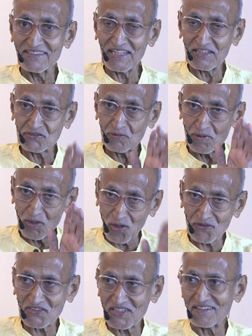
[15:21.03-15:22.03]
It has to
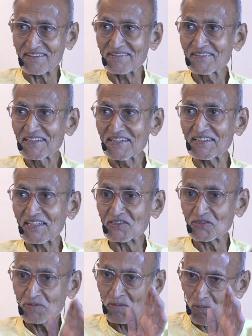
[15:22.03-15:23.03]
be logical. It
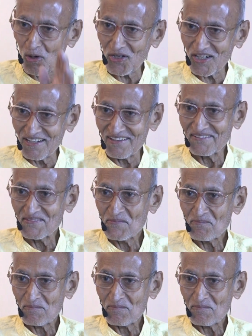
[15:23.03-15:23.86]
has to be moral.